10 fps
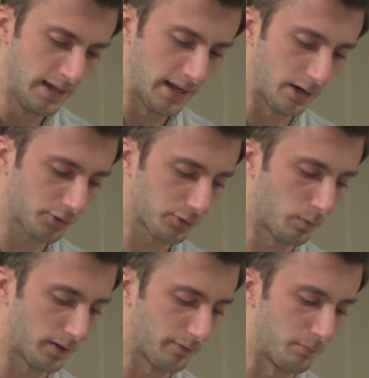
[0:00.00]
and also
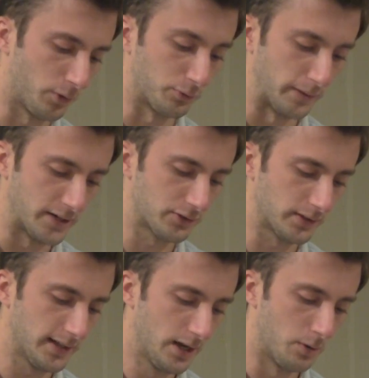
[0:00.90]
one of the most
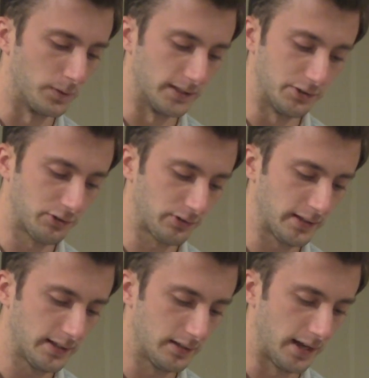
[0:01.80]
racially,
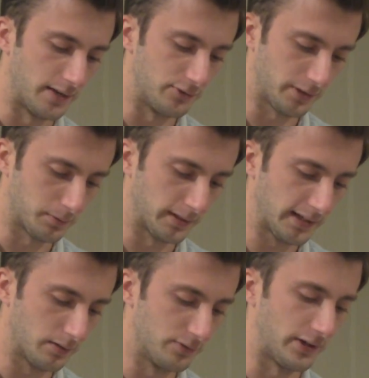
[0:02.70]
religiously, and
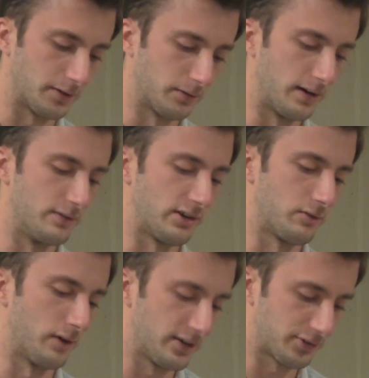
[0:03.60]

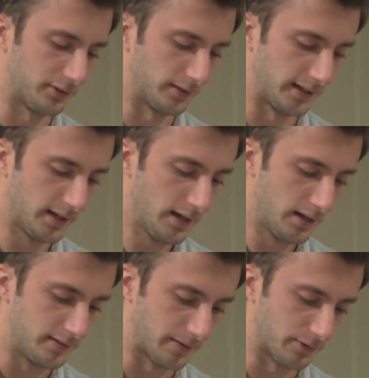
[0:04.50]
generationally
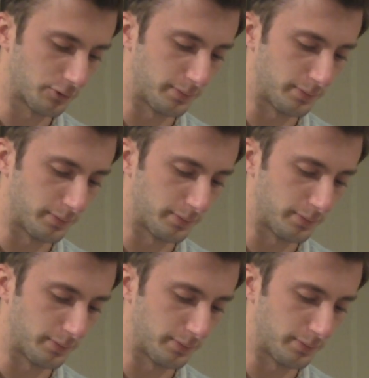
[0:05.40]
diverse